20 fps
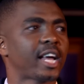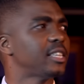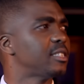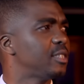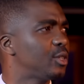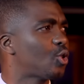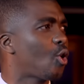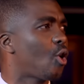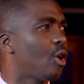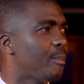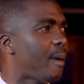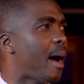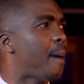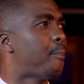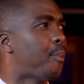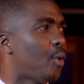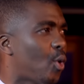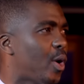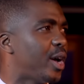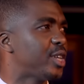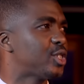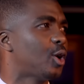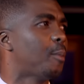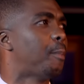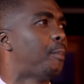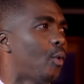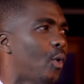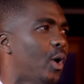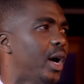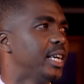is he talking about Boas or
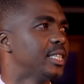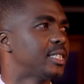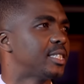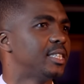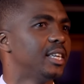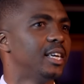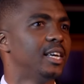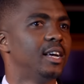Boas?